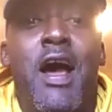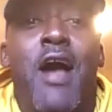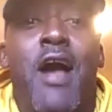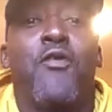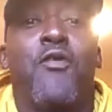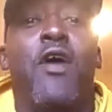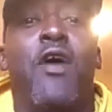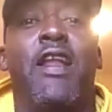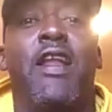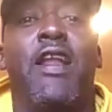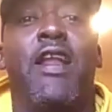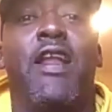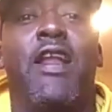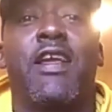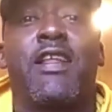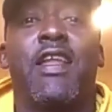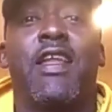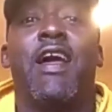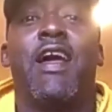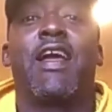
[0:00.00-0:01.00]
Ironically,
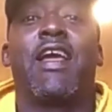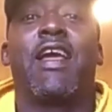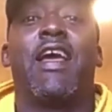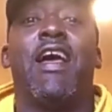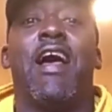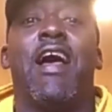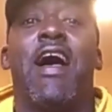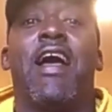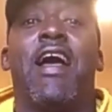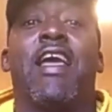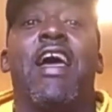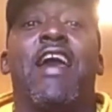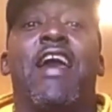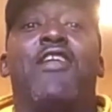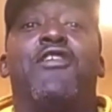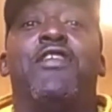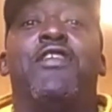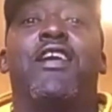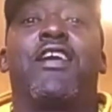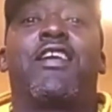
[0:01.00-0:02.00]
I got
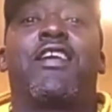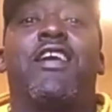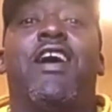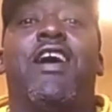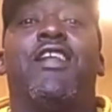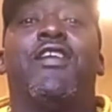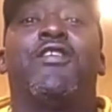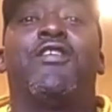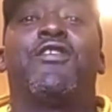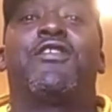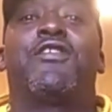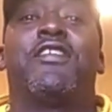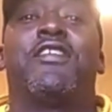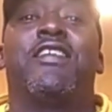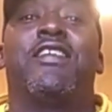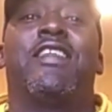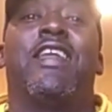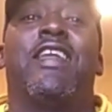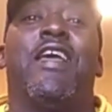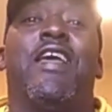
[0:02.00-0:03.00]
on their colors
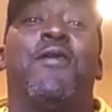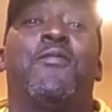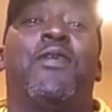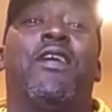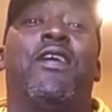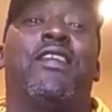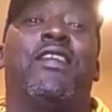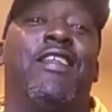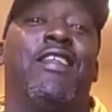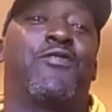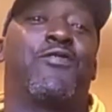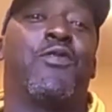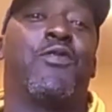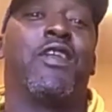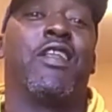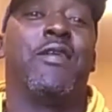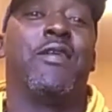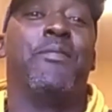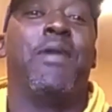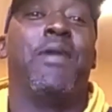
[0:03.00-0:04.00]
today, but it's
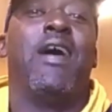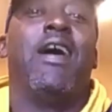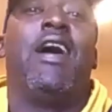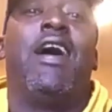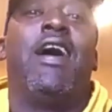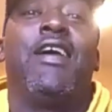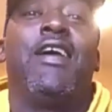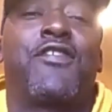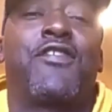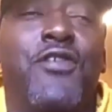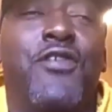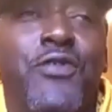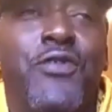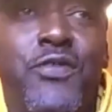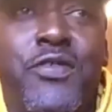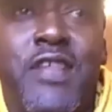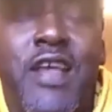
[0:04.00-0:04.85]
really my high school.